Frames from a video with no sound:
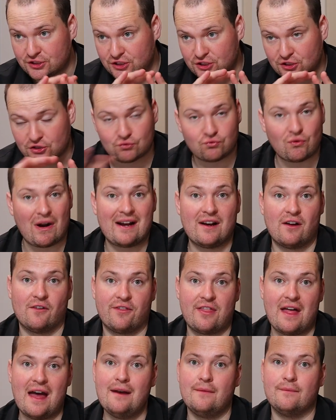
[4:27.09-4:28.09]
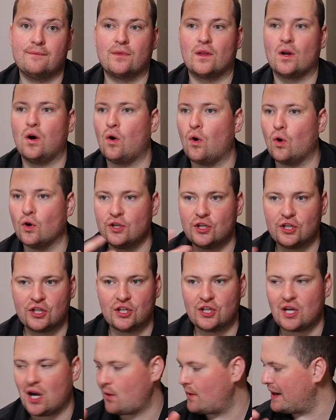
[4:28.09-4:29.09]
straight off that, or you
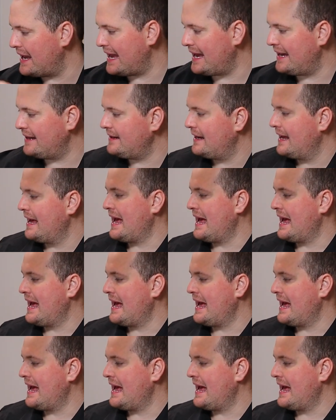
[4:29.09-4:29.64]
can go ahead